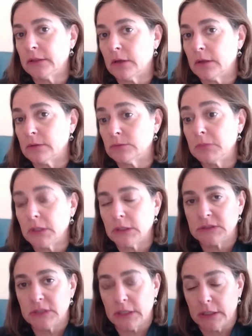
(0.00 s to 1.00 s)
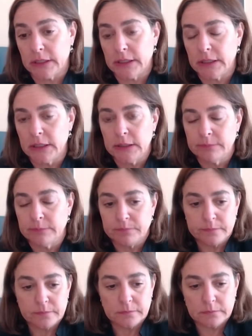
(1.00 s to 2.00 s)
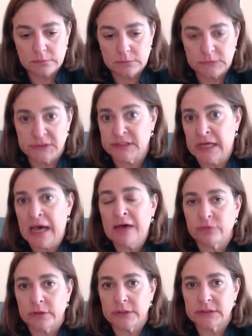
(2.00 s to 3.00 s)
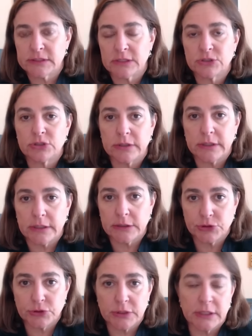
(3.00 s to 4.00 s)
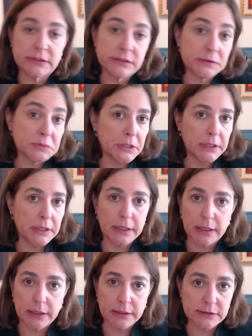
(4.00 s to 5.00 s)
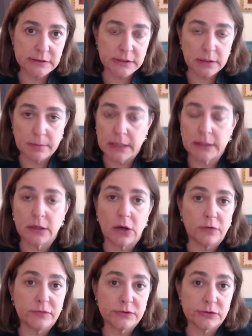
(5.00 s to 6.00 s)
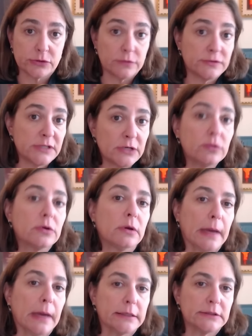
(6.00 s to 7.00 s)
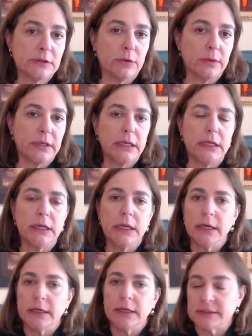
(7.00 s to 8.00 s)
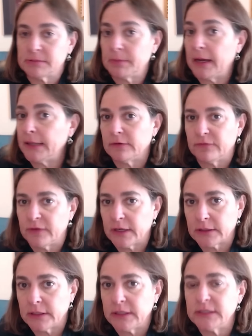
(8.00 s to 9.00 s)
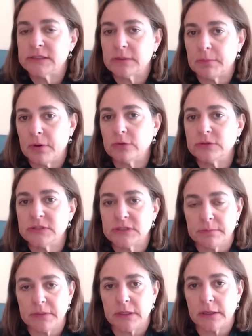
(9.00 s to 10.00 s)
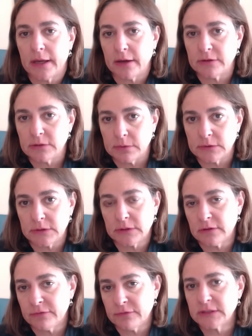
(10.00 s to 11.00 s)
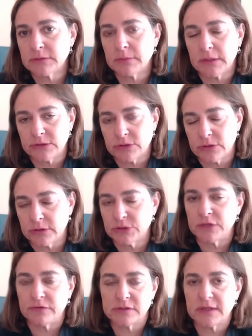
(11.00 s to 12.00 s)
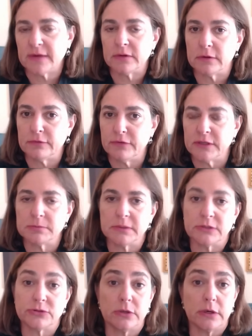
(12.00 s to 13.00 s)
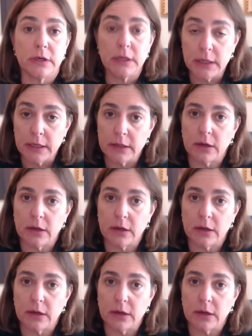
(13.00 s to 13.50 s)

and the military sovereign, essentially, in Judea and Samaria is the commanding officer of Central Command. So he, despite the fact that he's supposed to be accountable to the defense ministry, the chief of staff of the defense minister,